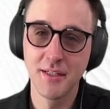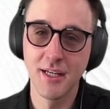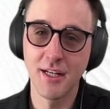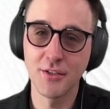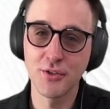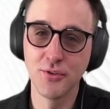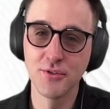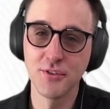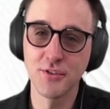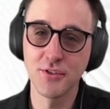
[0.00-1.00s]
And I chose
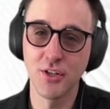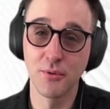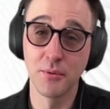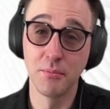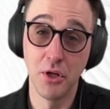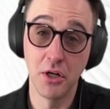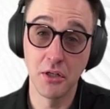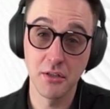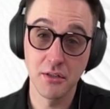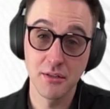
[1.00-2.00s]
to start with a blog,
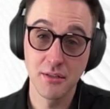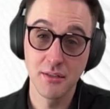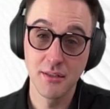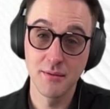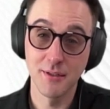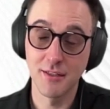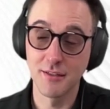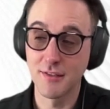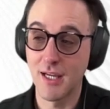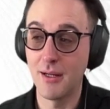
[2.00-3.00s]

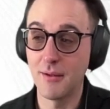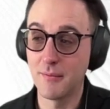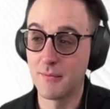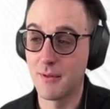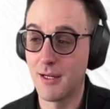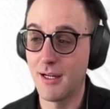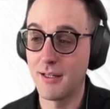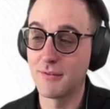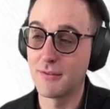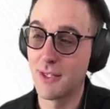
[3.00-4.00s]
because I
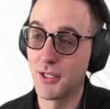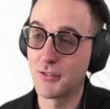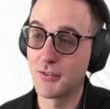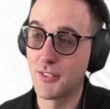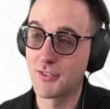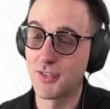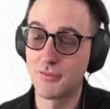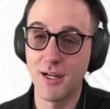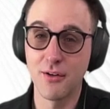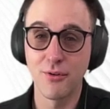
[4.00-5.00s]
thought to myself,
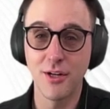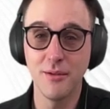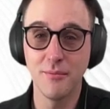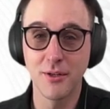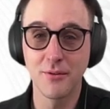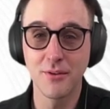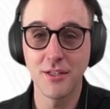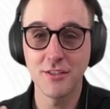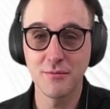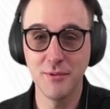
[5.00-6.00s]
I write better than
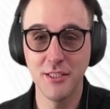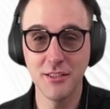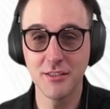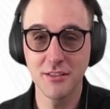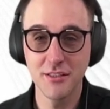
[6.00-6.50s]
I speak.